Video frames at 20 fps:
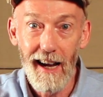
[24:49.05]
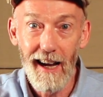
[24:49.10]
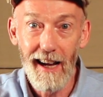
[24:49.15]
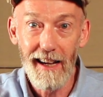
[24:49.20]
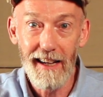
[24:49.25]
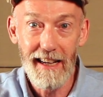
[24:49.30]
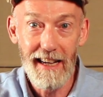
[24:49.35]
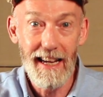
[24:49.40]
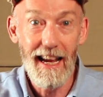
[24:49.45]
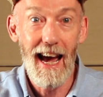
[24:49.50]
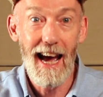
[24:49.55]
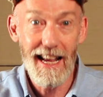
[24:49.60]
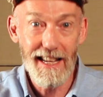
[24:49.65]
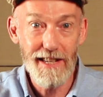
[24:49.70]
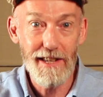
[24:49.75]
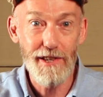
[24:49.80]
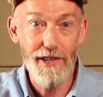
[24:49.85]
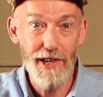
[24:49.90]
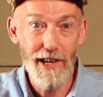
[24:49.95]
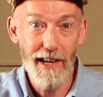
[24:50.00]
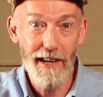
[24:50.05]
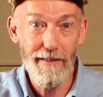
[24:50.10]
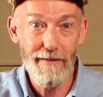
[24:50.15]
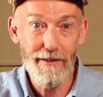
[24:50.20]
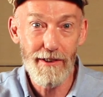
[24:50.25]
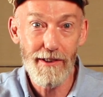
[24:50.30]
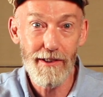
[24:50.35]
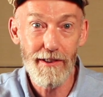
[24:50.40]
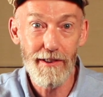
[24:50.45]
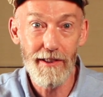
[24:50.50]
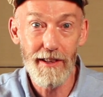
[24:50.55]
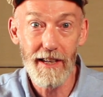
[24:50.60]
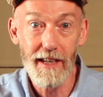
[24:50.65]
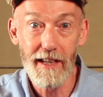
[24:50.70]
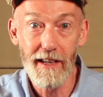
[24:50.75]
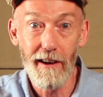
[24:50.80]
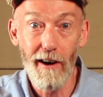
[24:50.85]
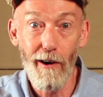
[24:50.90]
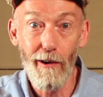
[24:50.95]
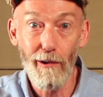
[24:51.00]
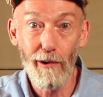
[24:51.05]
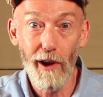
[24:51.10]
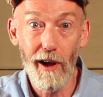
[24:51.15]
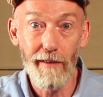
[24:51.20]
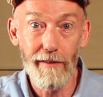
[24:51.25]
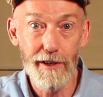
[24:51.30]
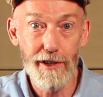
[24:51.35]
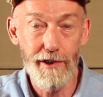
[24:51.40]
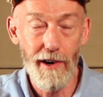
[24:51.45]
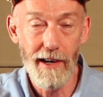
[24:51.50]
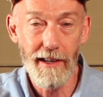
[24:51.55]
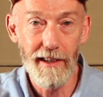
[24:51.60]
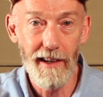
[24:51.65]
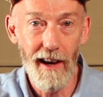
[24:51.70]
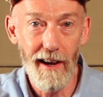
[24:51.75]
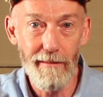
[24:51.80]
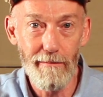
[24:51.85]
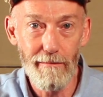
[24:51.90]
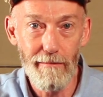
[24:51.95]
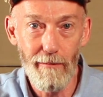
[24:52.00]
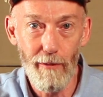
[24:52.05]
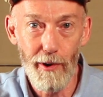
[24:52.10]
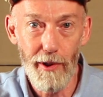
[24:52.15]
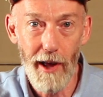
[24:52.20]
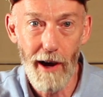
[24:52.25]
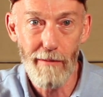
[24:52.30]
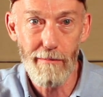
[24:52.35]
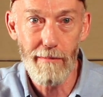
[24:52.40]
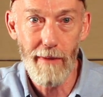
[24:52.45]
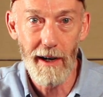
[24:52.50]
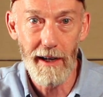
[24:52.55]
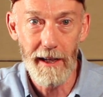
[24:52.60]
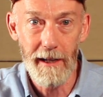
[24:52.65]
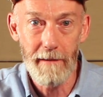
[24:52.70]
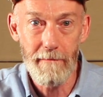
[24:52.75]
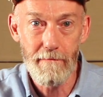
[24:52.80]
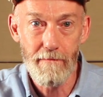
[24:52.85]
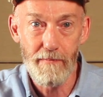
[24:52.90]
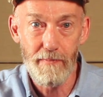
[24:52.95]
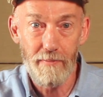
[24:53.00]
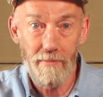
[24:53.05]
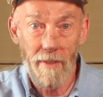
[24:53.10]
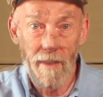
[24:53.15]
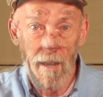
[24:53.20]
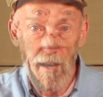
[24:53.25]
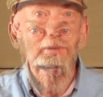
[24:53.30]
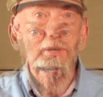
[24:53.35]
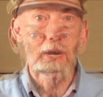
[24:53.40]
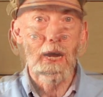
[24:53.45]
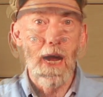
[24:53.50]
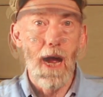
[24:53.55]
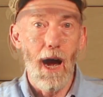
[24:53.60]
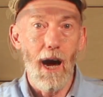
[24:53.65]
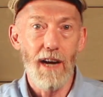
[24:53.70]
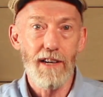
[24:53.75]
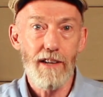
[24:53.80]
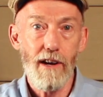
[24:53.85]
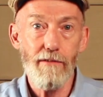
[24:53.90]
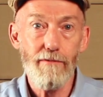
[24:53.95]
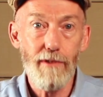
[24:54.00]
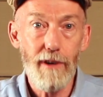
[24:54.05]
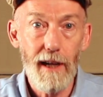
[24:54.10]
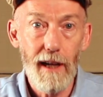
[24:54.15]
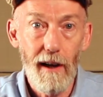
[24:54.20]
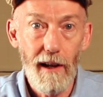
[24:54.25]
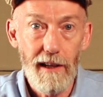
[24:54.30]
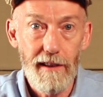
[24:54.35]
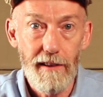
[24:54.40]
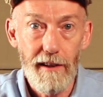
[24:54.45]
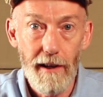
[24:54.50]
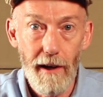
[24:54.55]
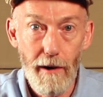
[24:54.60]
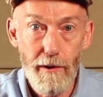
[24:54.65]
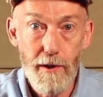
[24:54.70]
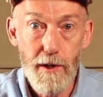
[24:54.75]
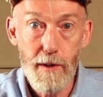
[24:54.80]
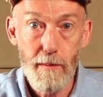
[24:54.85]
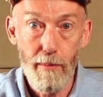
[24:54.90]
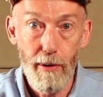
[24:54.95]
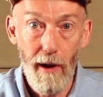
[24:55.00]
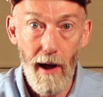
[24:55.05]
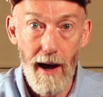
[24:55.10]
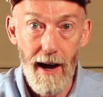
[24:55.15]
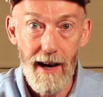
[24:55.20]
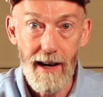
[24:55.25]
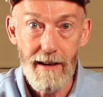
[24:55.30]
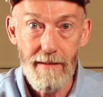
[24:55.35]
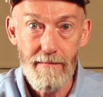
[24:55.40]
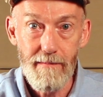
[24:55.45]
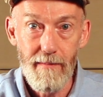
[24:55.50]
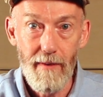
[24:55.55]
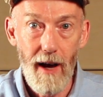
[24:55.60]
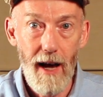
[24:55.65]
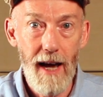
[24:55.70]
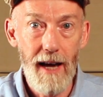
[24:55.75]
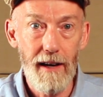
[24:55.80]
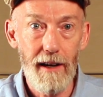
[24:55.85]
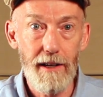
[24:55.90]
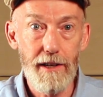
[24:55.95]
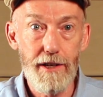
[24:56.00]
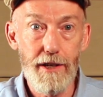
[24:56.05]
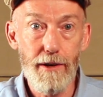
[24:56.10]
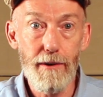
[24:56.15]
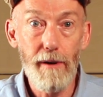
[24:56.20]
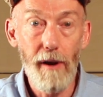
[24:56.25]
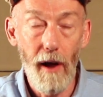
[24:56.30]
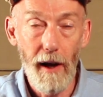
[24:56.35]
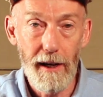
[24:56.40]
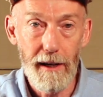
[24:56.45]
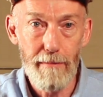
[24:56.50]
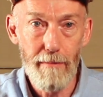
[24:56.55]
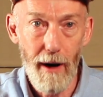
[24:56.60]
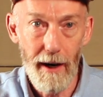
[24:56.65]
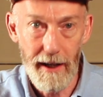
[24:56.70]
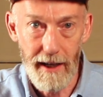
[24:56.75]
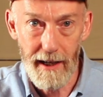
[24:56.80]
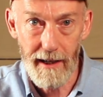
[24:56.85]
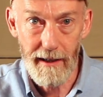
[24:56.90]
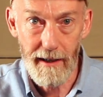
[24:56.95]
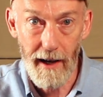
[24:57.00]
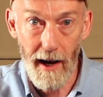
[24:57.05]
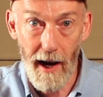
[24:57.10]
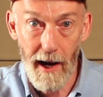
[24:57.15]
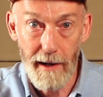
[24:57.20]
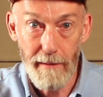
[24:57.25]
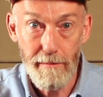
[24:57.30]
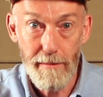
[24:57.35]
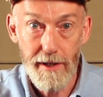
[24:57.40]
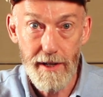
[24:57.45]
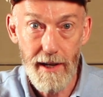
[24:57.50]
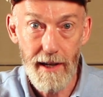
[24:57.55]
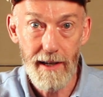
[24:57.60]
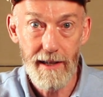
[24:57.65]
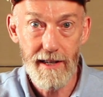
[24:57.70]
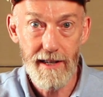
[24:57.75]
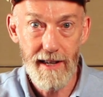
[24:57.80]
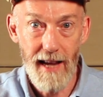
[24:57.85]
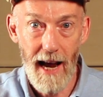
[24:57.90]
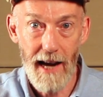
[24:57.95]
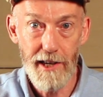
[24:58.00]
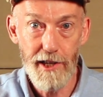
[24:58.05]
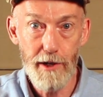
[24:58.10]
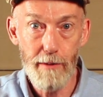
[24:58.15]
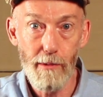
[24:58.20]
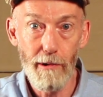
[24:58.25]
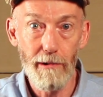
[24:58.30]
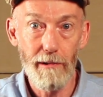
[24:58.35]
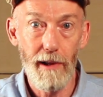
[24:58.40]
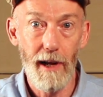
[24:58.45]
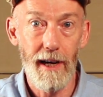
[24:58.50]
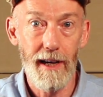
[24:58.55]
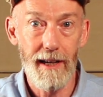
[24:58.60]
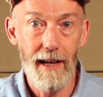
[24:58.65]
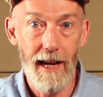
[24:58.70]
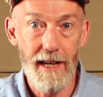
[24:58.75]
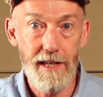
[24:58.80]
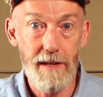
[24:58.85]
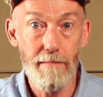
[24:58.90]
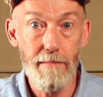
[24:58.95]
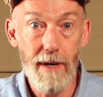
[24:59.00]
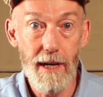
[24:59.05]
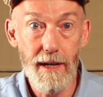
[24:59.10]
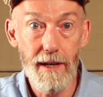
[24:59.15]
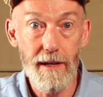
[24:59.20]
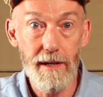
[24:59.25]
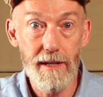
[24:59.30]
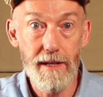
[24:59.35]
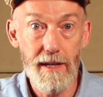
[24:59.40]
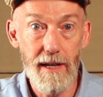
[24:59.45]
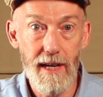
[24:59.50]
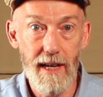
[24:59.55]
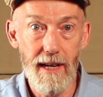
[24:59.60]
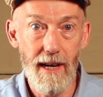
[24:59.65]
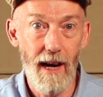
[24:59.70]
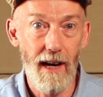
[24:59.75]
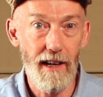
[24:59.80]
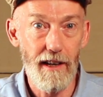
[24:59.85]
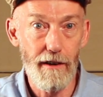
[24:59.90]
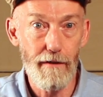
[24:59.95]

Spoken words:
he has achieved the goal of a train game without money. I don't really like the ghost player, And I do like money in games. It's tangible and it has immediacy and it